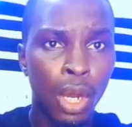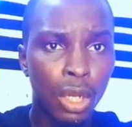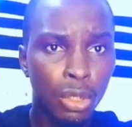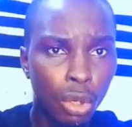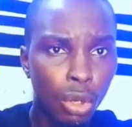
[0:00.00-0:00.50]

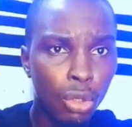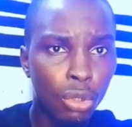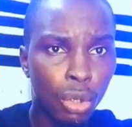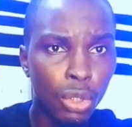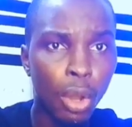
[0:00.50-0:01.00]

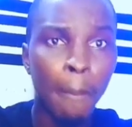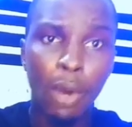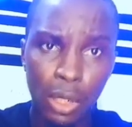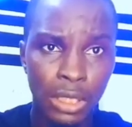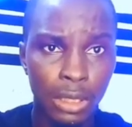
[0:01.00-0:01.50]
grow your
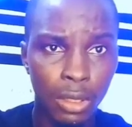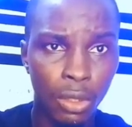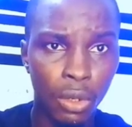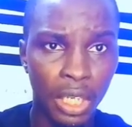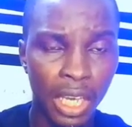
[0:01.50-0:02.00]
money.
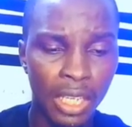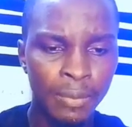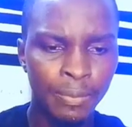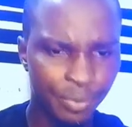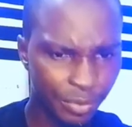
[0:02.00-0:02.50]
Okay,
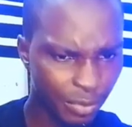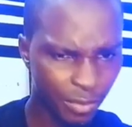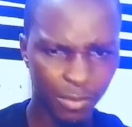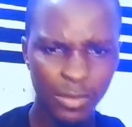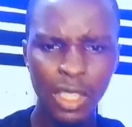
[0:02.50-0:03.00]

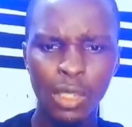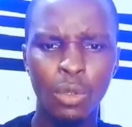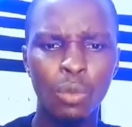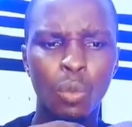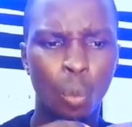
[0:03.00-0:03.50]

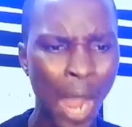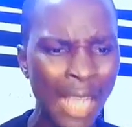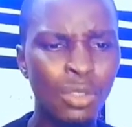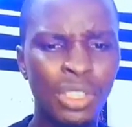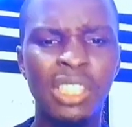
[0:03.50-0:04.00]
why
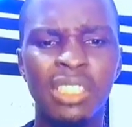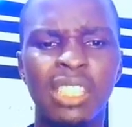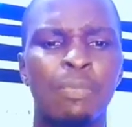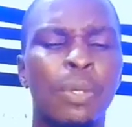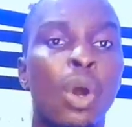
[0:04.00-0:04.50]
you need
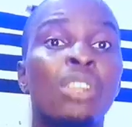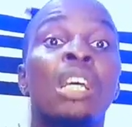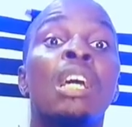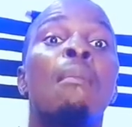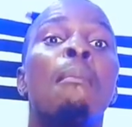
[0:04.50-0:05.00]
this? Because
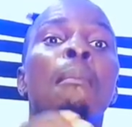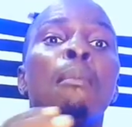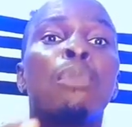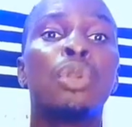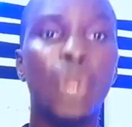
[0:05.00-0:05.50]

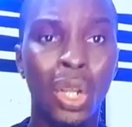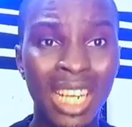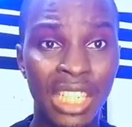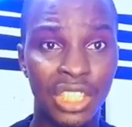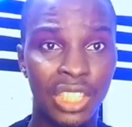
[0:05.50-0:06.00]

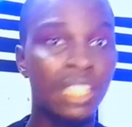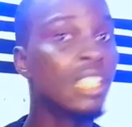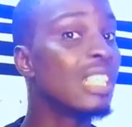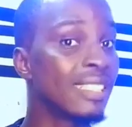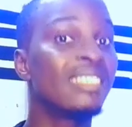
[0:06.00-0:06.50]
knowledge
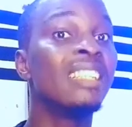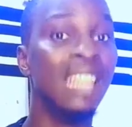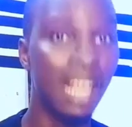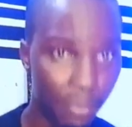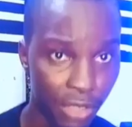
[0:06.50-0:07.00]
is
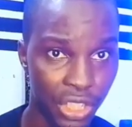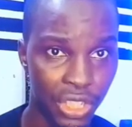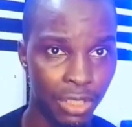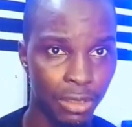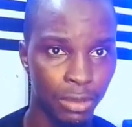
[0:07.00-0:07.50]

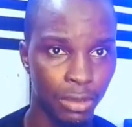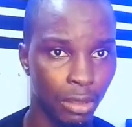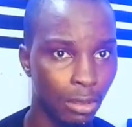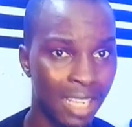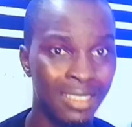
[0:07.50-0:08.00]
leverage.
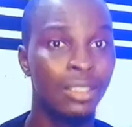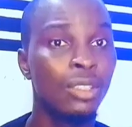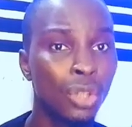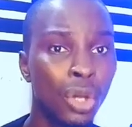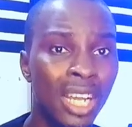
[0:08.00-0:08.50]
All right,
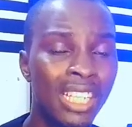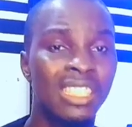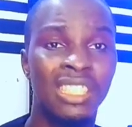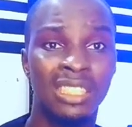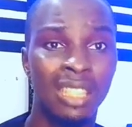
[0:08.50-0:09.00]
knowledge
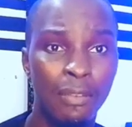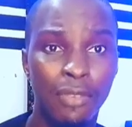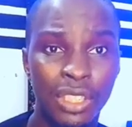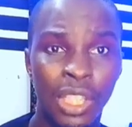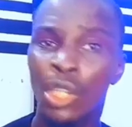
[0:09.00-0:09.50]
is
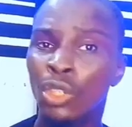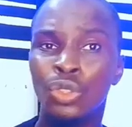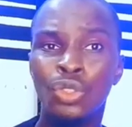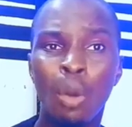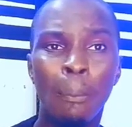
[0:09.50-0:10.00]
leverage.
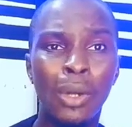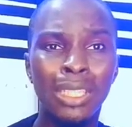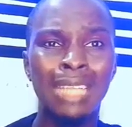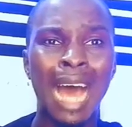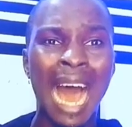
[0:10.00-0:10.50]
Nobody
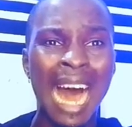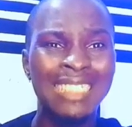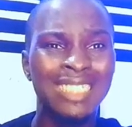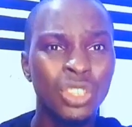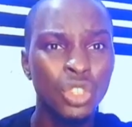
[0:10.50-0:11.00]
that
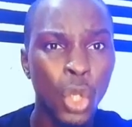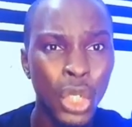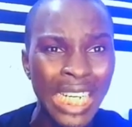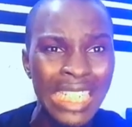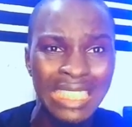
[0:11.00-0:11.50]
has
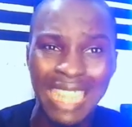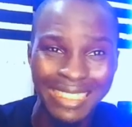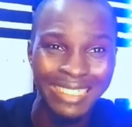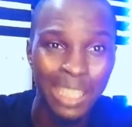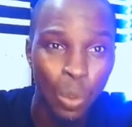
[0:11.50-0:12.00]
knowledge, that
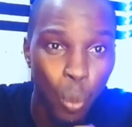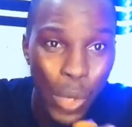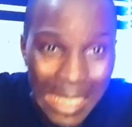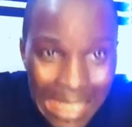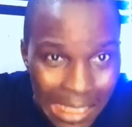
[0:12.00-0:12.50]
is a
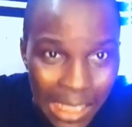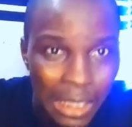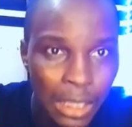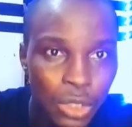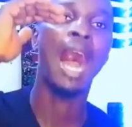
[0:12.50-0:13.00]
waste.
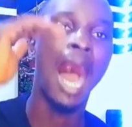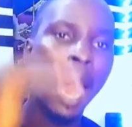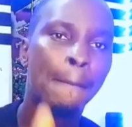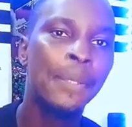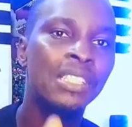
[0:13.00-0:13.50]

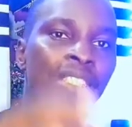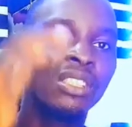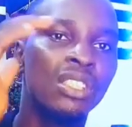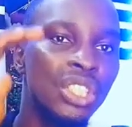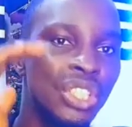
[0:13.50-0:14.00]
Habit
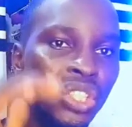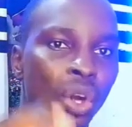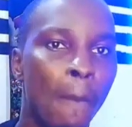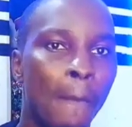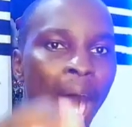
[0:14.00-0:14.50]

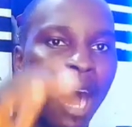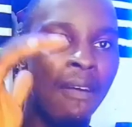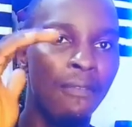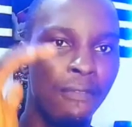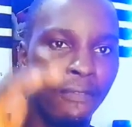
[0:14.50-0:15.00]
number
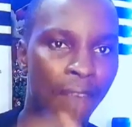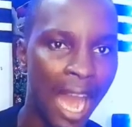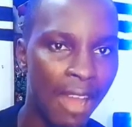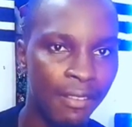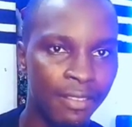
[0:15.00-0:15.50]
5.